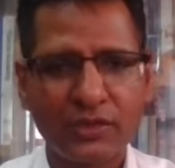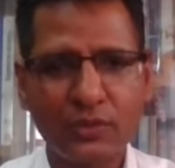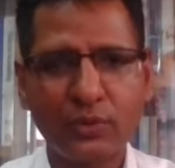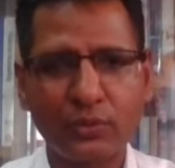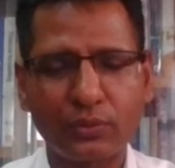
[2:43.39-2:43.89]

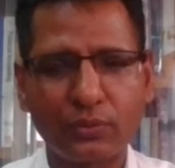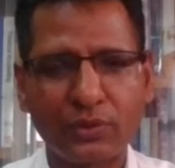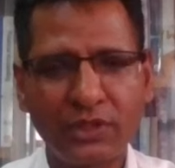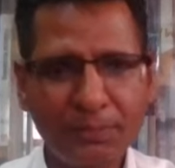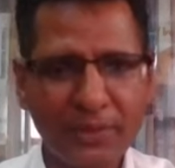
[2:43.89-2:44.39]
to
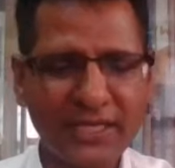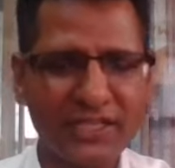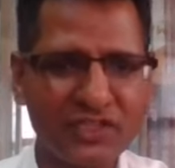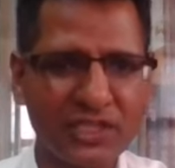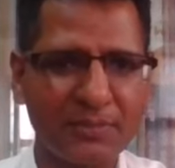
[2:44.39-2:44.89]
different
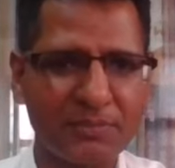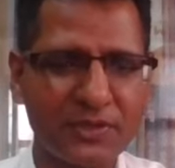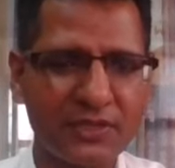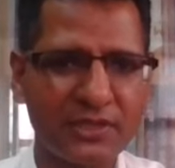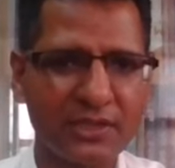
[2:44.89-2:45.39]

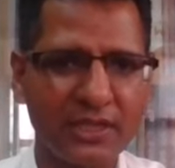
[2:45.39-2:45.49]
steps,